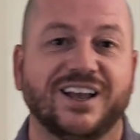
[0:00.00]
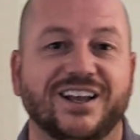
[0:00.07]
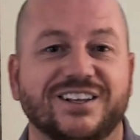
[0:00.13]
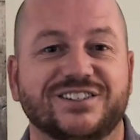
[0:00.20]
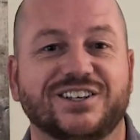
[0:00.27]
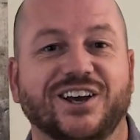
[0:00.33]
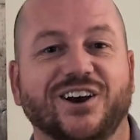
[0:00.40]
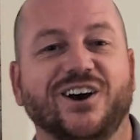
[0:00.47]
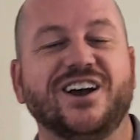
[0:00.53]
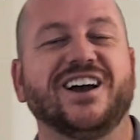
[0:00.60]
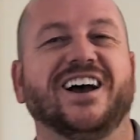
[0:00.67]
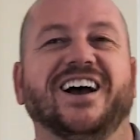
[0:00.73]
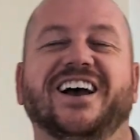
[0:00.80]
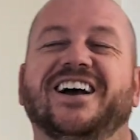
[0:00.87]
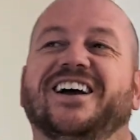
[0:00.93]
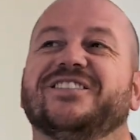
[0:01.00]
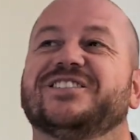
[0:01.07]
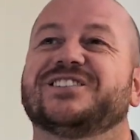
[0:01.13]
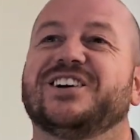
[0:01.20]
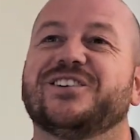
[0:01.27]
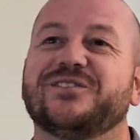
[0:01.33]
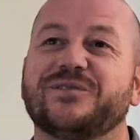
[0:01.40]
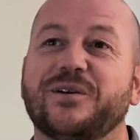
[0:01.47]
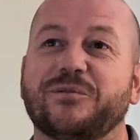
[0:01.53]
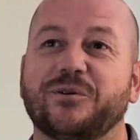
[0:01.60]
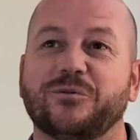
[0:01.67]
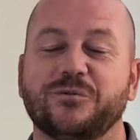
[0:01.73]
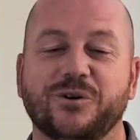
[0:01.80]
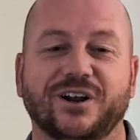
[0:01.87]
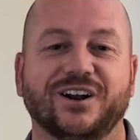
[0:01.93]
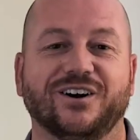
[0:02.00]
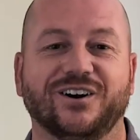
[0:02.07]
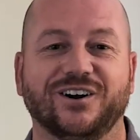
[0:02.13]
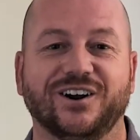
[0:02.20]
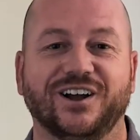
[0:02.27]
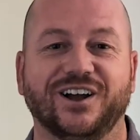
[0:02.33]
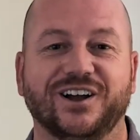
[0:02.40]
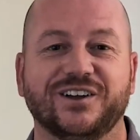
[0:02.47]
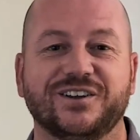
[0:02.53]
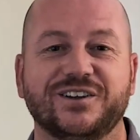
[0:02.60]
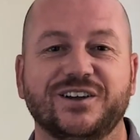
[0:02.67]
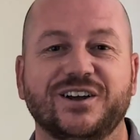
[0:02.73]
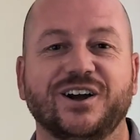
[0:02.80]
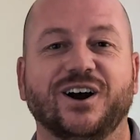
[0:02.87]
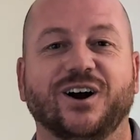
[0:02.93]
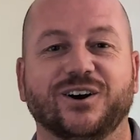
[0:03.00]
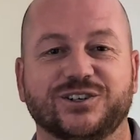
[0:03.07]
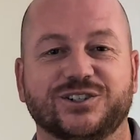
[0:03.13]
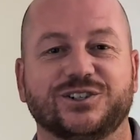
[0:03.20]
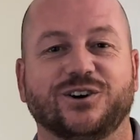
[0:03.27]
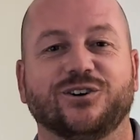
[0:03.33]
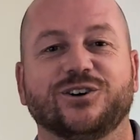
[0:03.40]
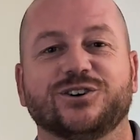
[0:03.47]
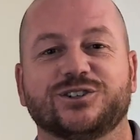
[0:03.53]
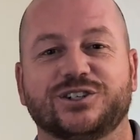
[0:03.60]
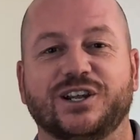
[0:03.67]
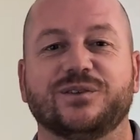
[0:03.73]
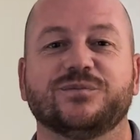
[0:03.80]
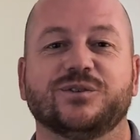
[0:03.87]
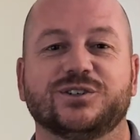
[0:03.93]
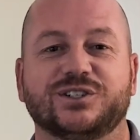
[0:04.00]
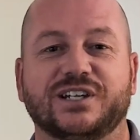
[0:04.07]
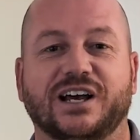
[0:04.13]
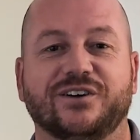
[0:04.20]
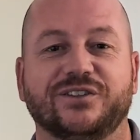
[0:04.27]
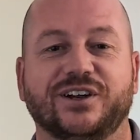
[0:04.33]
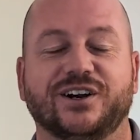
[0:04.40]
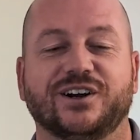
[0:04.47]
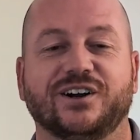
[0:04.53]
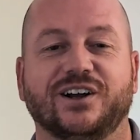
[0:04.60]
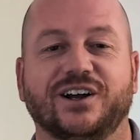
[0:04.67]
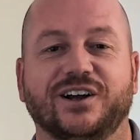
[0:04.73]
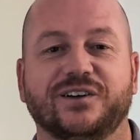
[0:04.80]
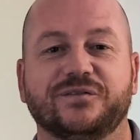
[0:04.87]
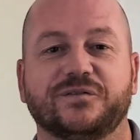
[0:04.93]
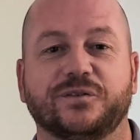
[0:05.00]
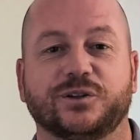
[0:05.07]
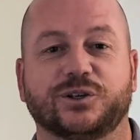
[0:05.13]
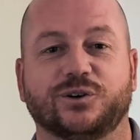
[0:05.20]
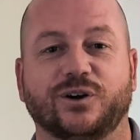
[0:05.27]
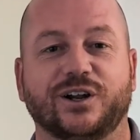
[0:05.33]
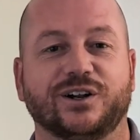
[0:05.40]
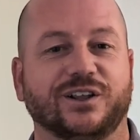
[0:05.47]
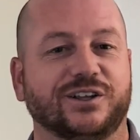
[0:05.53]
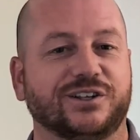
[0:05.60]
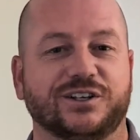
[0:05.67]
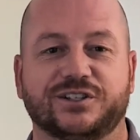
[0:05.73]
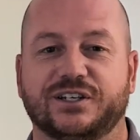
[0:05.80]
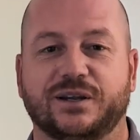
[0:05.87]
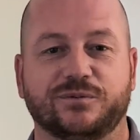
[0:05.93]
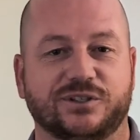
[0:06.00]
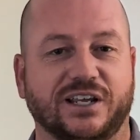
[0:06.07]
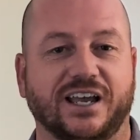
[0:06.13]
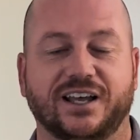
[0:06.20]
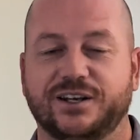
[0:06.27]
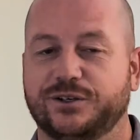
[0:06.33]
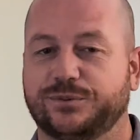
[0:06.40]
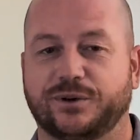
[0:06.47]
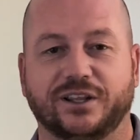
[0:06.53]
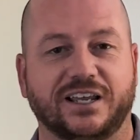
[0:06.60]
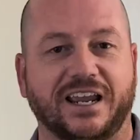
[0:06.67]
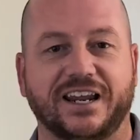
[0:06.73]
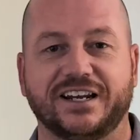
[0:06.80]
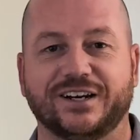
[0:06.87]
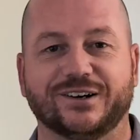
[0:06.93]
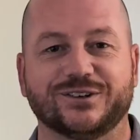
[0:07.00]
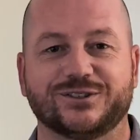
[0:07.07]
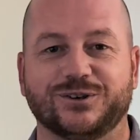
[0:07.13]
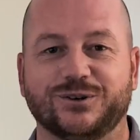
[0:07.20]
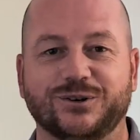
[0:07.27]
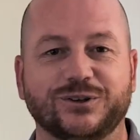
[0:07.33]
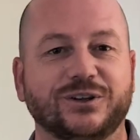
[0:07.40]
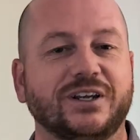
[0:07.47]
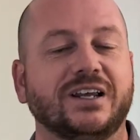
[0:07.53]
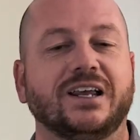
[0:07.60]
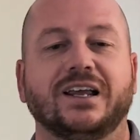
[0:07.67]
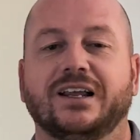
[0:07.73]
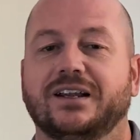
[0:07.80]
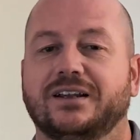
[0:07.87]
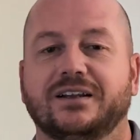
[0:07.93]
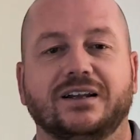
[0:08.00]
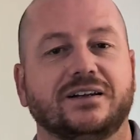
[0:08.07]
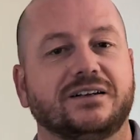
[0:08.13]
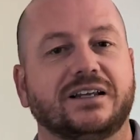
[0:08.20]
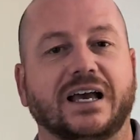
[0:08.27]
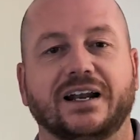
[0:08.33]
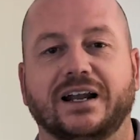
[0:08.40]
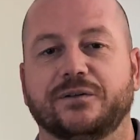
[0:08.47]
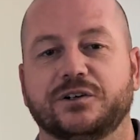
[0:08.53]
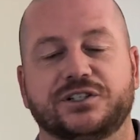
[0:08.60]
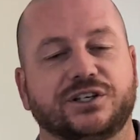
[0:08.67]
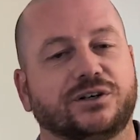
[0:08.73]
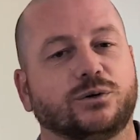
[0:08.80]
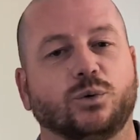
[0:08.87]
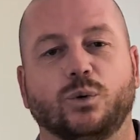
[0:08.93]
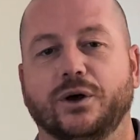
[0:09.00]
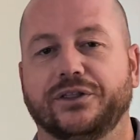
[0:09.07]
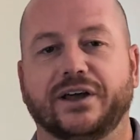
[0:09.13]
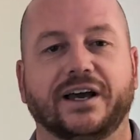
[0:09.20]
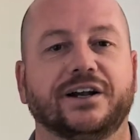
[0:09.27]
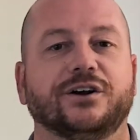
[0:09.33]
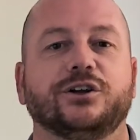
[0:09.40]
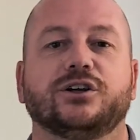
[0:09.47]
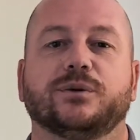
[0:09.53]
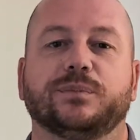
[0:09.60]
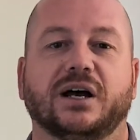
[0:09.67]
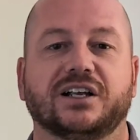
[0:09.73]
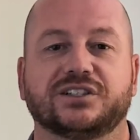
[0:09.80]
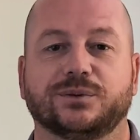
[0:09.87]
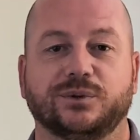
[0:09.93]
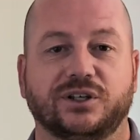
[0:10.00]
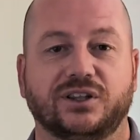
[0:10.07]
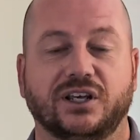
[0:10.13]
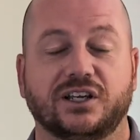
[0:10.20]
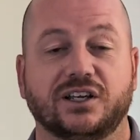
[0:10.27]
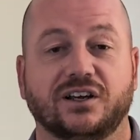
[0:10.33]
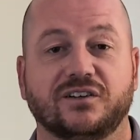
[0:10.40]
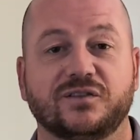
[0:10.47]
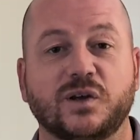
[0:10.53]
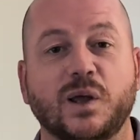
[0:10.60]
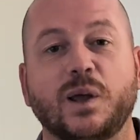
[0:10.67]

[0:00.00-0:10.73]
So I'm trying to remember what our starter's name was down there for the Cradle. I think his name was Ed. He's probably 80 years old. You got every single one-liner you could possibly think of.